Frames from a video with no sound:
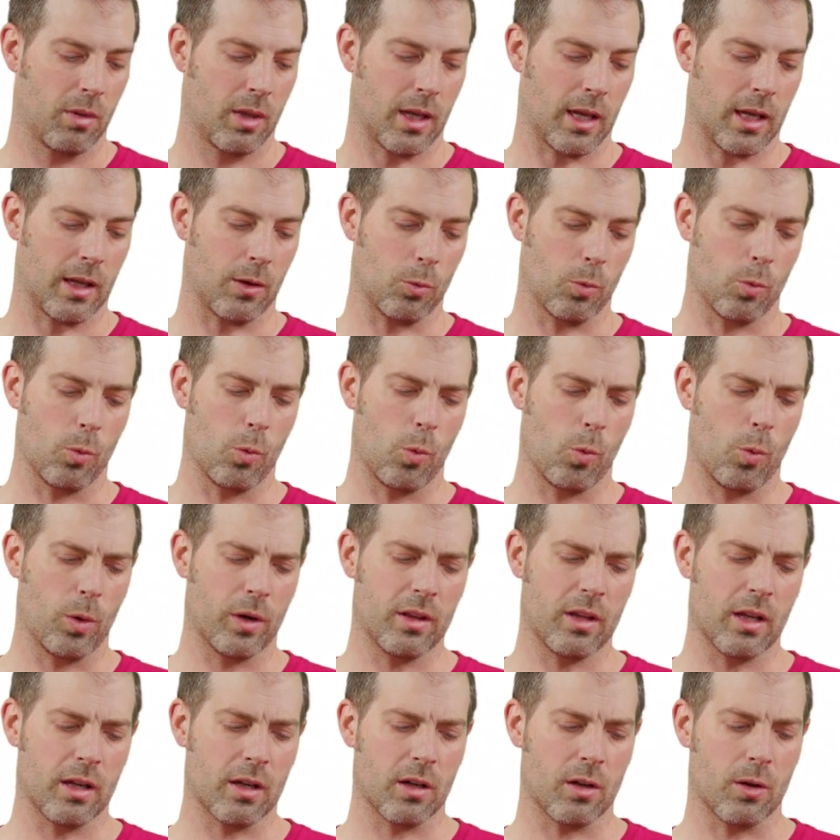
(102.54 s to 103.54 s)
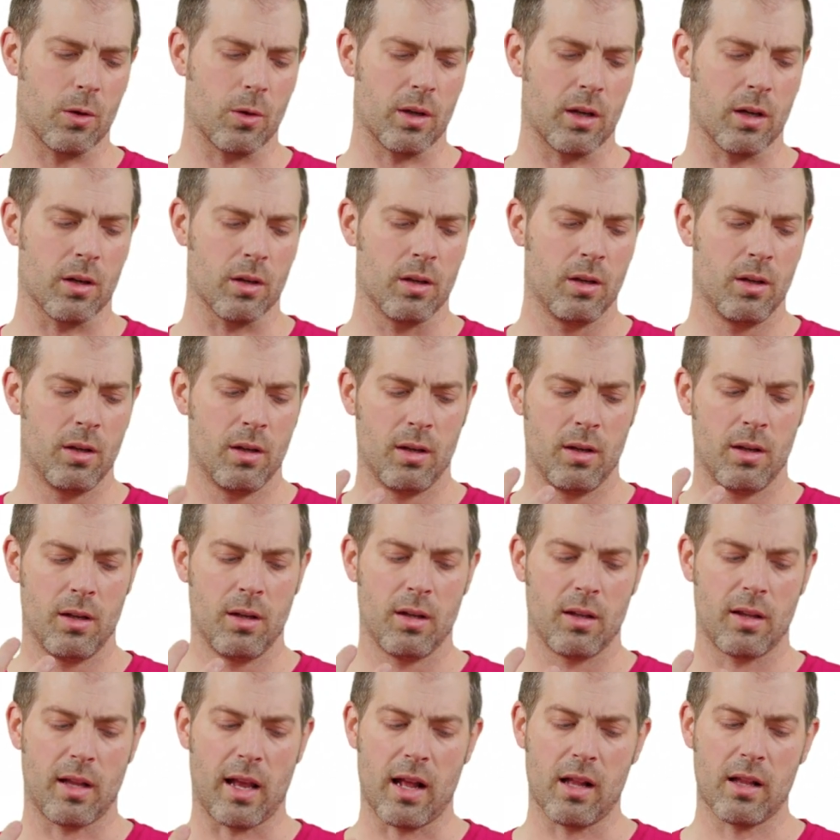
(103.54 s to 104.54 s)
And one thing to note here,
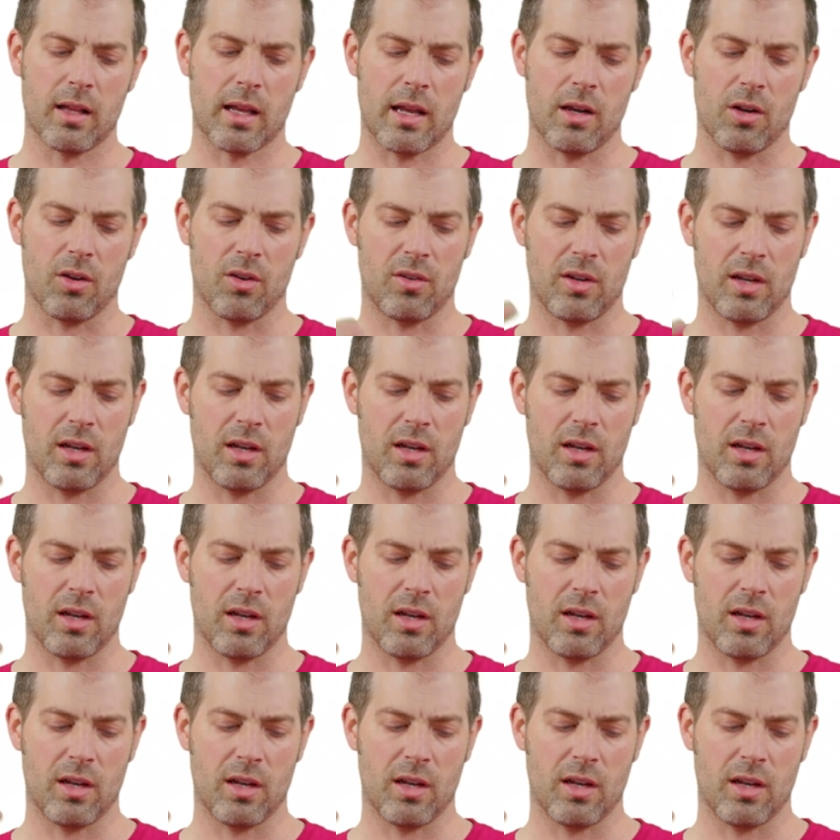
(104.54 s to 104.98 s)
the alligator's